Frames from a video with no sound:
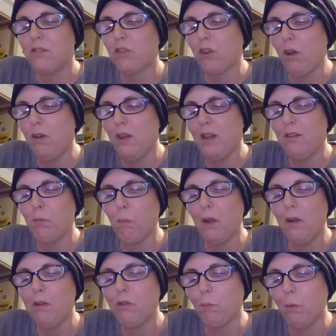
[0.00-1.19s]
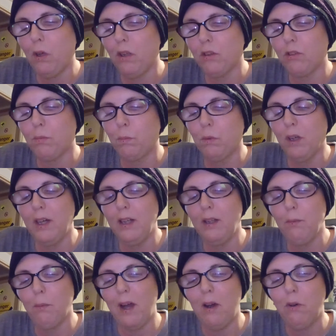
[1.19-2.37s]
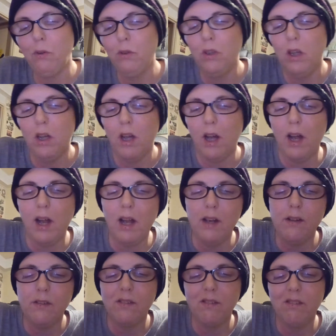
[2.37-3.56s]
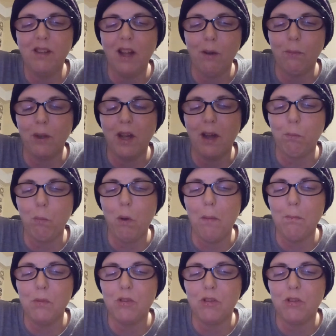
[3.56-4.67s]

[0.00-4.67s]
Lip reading: so it's worked really well. And yeah, we had one